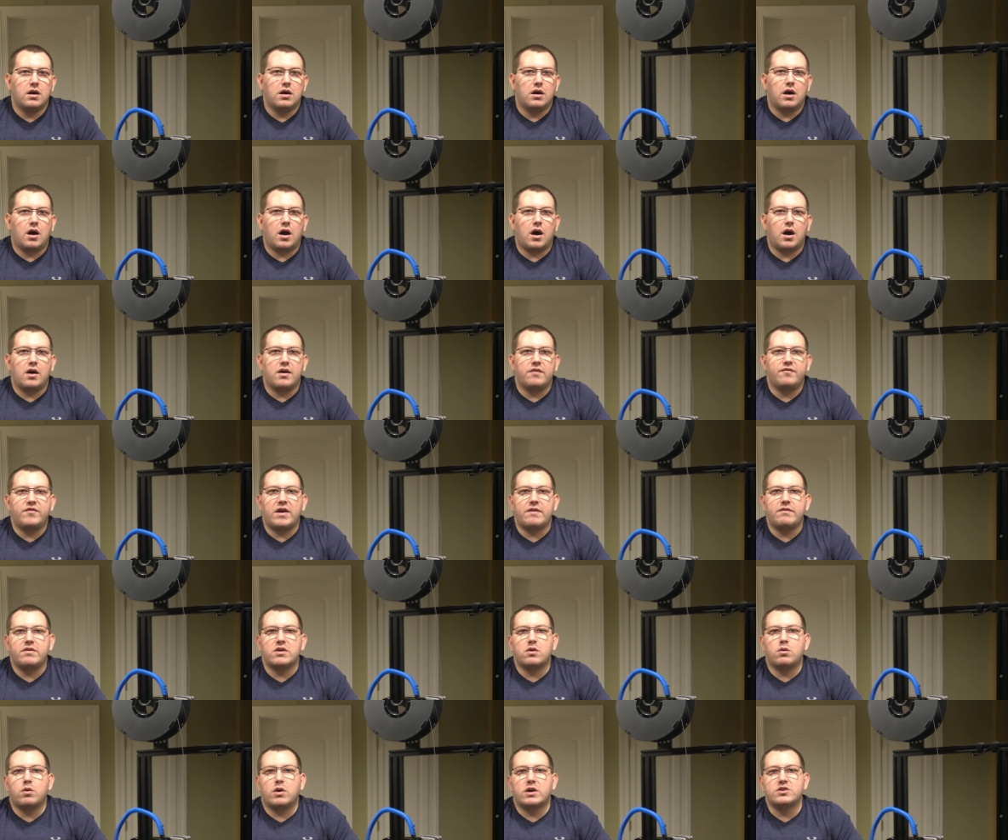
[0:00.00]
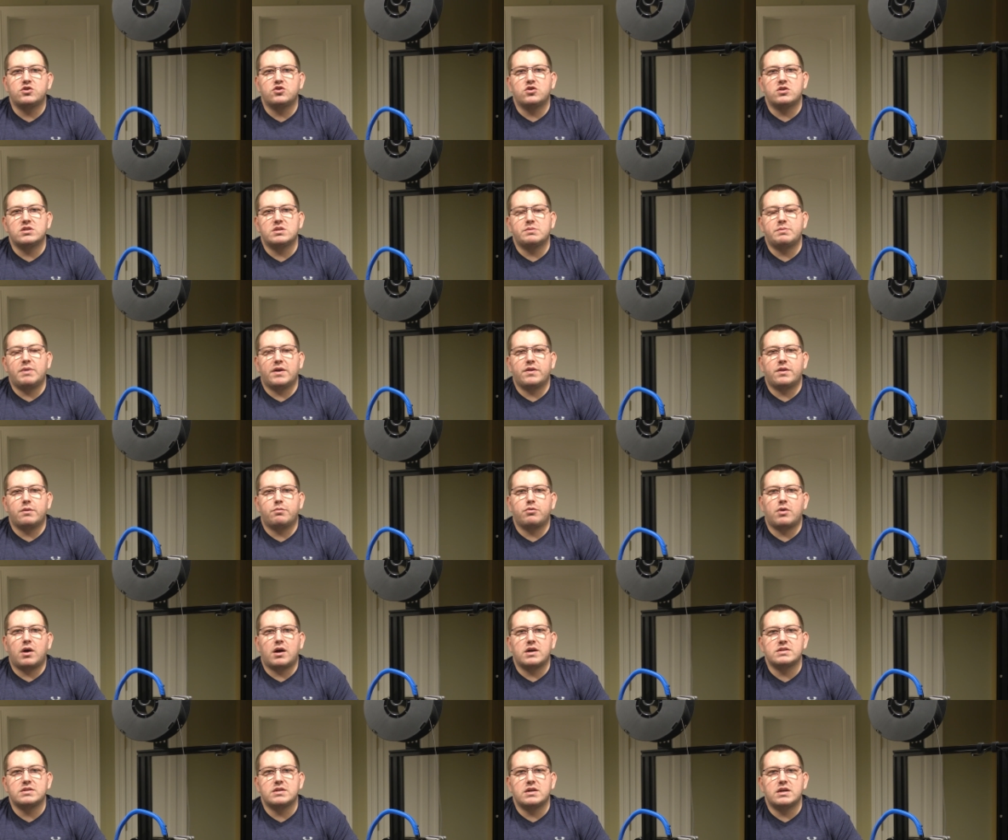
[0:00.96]
Uh, if you have any questions about the
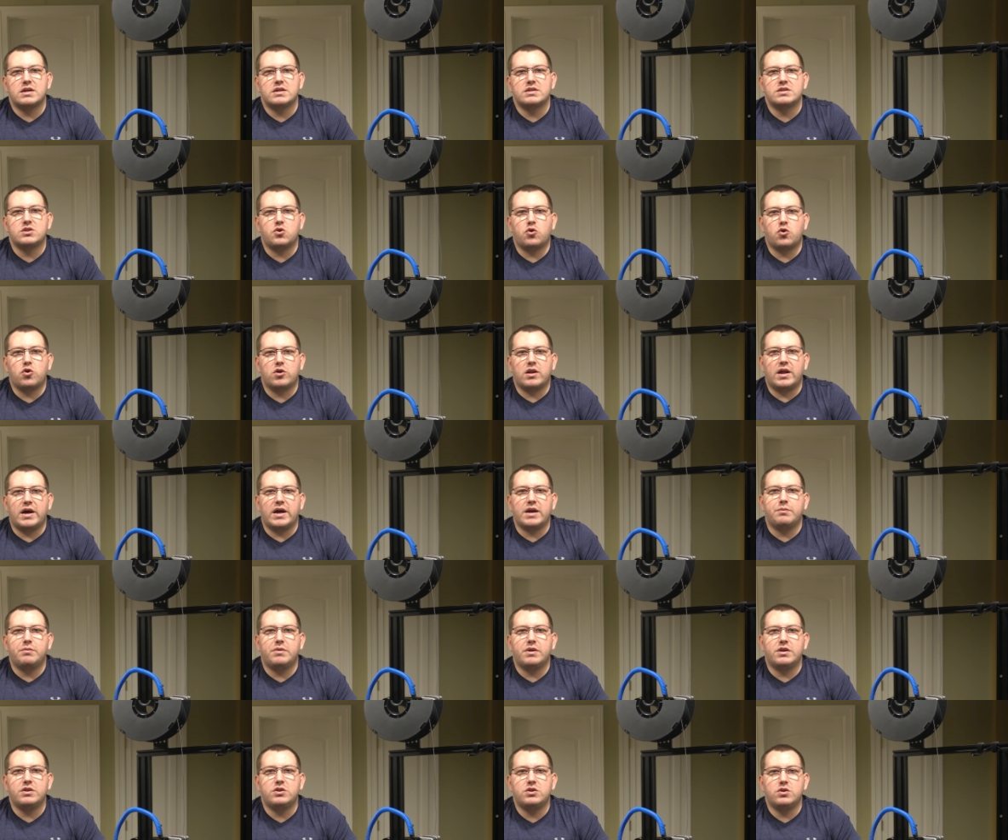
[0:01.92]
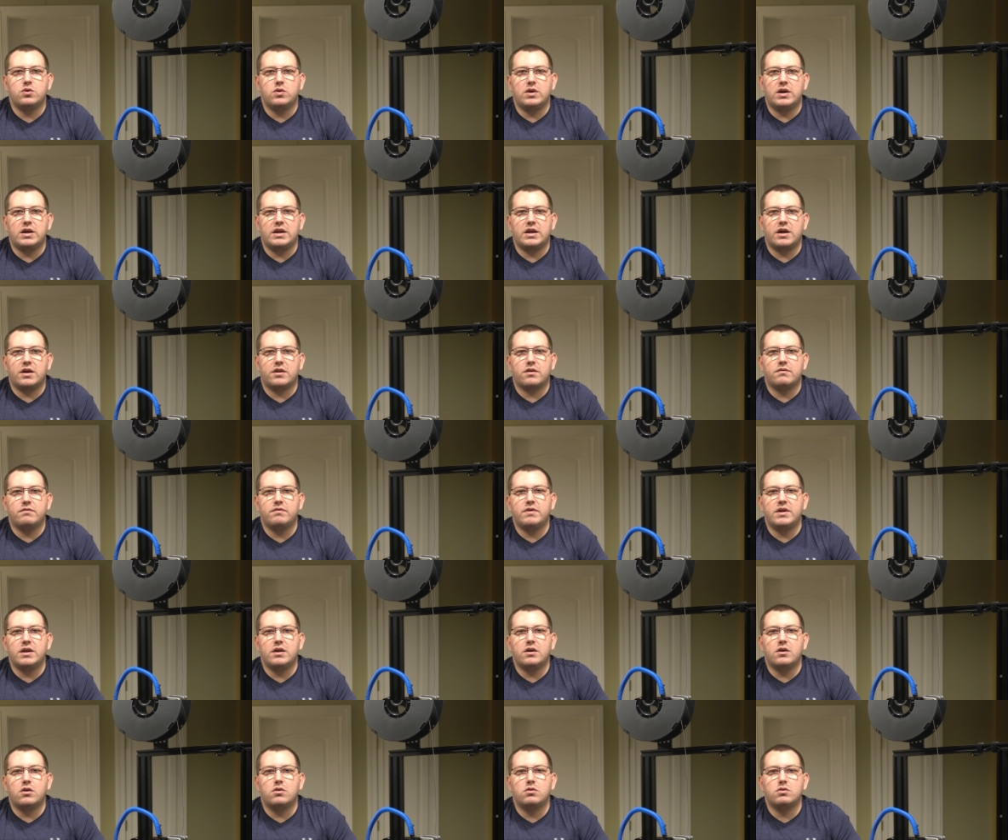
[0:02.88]
process or would like me to do any other
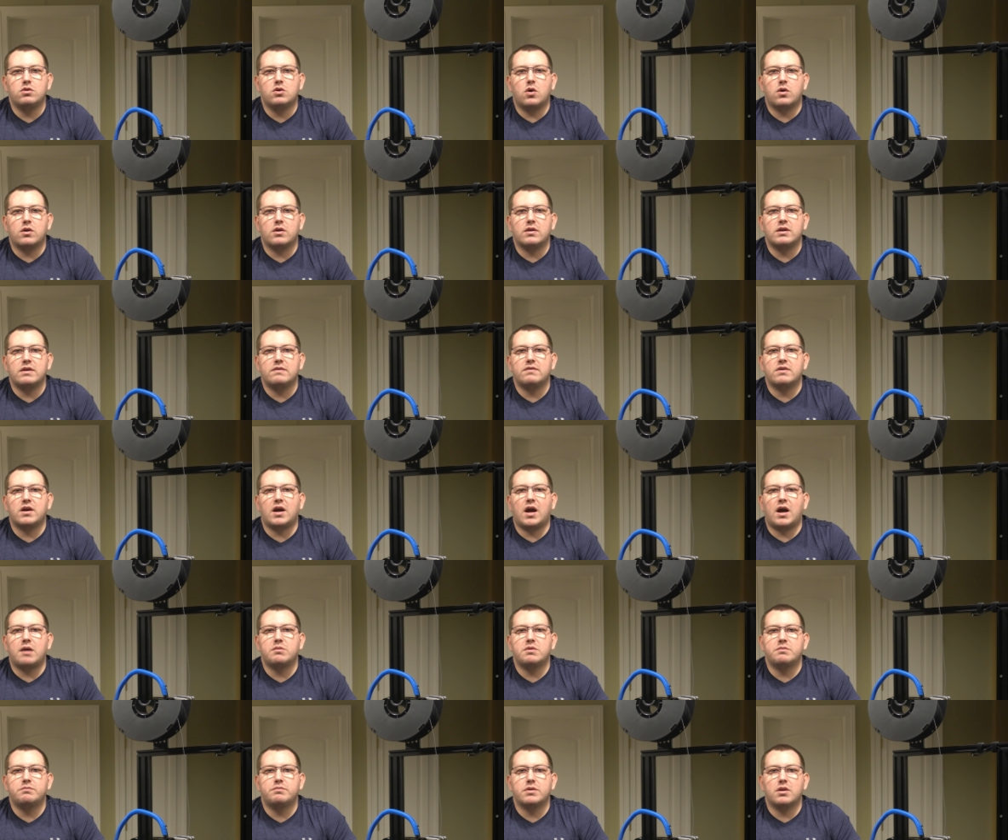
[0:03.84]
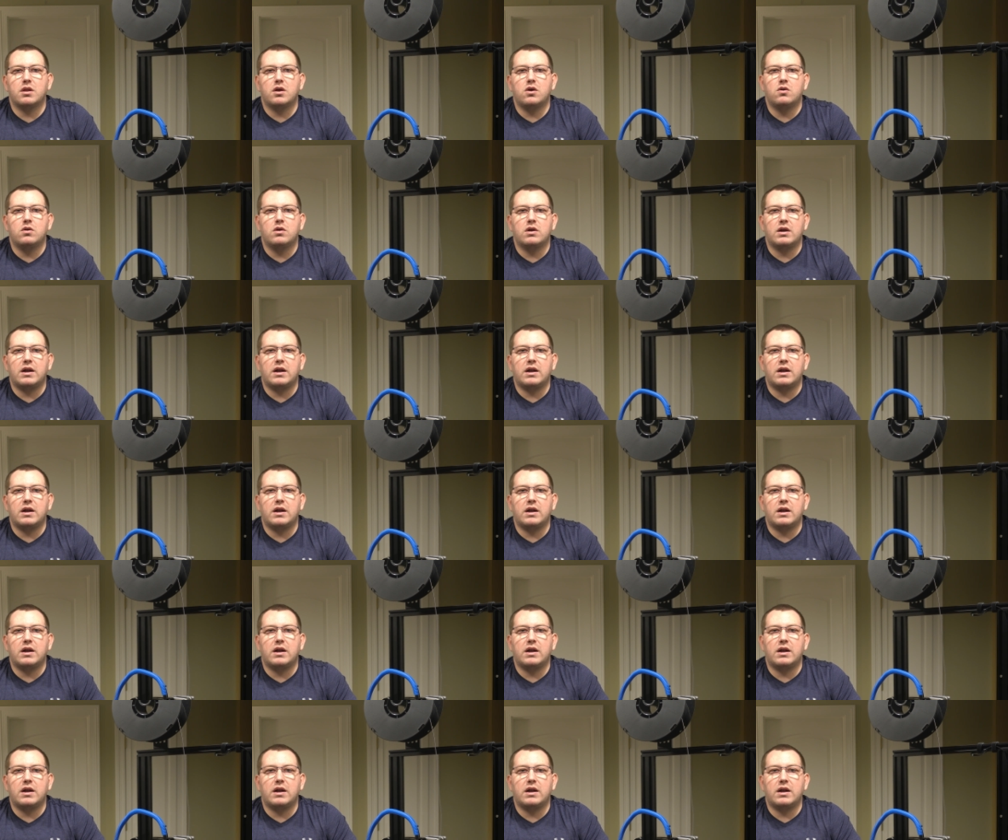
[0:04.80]
video, go ahead and leave a comment below,